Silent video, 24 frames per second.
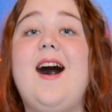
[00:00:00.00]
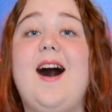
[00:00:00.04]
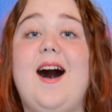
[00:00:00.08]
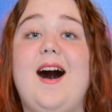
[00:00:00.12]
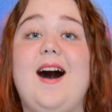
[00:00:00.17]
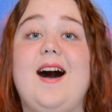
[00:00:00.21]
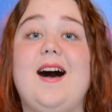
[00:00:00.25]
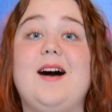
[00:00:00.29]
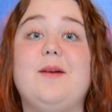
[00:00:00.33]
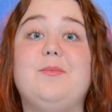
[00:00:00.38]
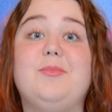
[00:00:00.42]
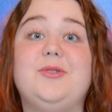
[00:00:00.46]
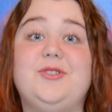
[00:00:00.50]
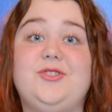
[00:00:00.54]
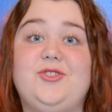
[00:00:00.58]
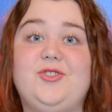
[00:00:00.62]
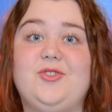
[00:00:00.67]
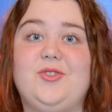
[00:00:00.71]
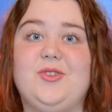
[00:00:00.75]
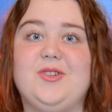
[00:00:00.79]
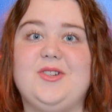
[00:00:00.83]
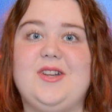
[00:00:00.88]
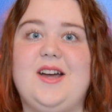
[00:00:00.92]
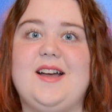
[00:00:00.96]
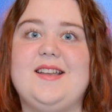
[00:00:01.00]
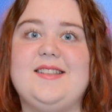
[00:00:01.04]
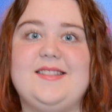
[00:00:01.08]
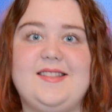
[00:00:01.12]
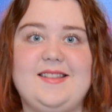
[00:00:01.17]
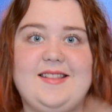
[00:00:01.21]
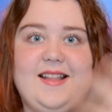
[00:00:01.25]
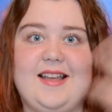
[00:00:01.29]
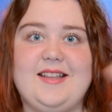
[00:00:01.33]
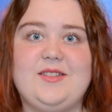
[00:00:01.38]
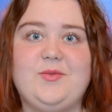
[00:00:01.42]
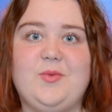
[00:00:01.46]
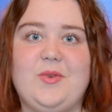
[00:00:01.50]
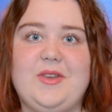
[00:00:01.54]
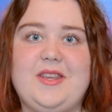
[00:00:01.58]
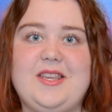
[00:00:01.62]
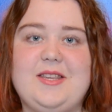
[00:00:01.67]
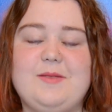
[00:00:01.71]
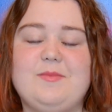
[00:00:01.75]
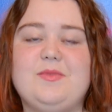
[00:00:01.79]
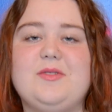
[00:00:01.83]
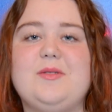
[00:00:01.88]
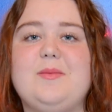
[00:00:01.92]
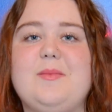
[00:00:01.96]
but sugar does, and that's what
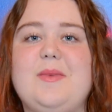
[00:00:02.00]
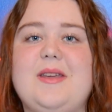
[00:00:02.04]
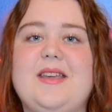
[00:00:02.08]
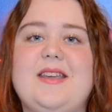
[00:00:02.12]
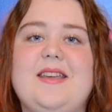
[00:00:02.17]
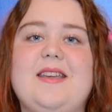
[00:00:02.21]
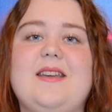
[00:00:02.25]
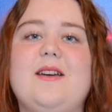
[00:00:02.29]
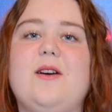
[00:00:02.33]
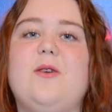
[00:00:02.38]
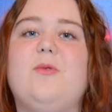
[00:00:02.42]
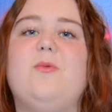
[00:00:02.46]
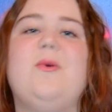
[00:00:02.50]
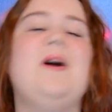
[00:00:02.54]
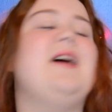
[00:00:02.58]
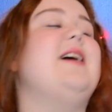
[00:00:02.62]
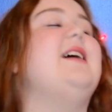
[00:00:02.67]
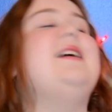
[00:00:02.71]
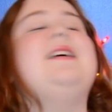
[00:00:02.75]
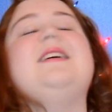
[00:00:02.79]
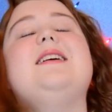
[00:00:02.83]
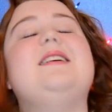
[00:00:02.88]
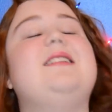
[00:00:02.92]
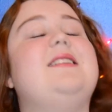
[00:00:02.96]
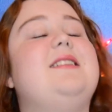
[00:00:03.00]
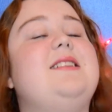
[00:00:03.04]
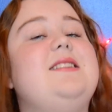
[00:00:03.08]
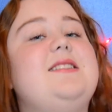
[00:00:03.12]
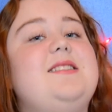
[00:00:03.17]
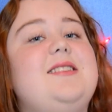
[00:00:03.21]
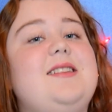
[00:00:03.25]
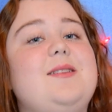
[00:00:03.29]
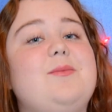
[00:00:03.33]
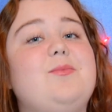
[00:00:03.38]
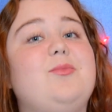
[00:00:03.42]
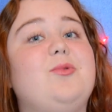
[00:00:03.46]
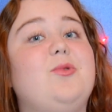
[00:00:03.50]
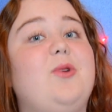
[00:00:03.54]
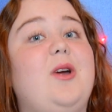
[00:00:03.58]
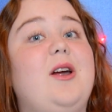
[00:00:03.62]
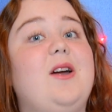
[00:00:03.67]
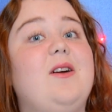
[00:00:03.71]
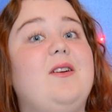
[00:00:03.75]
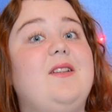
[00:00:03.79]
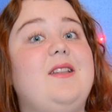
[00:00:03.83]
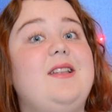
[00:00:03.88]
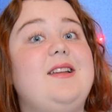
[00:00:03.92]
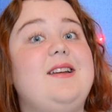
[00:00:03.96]
keeps me awake, at least
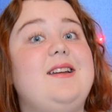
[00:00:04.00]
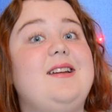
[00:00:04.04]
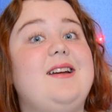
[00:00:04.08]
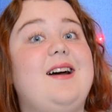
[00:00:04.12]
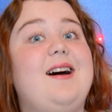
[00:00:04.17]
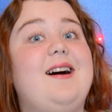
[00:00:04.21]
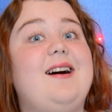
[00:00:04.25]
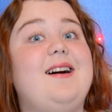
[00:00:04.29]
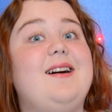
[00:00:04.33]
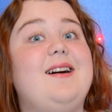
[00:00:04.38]
temporarily.